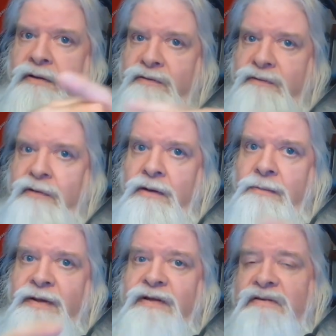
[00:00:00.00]
is. You know,
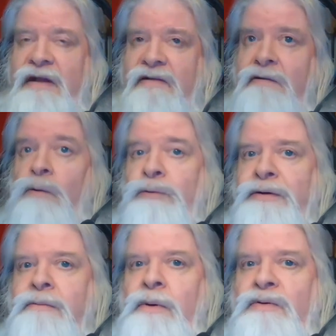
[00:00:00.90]
because that's the whole
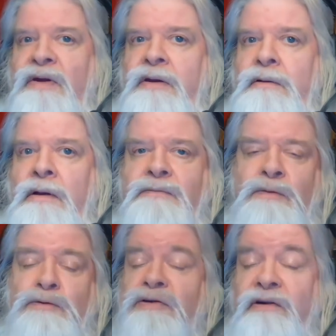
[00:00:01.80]
thing about taking a long
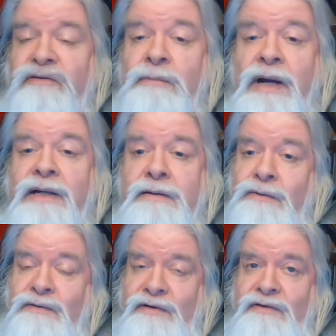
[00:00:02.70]
view. She doesn't mind
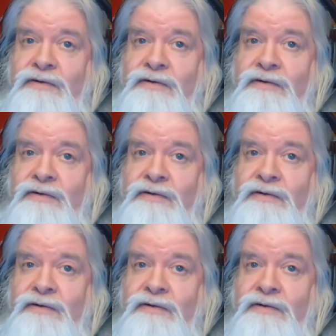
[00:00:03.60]
losing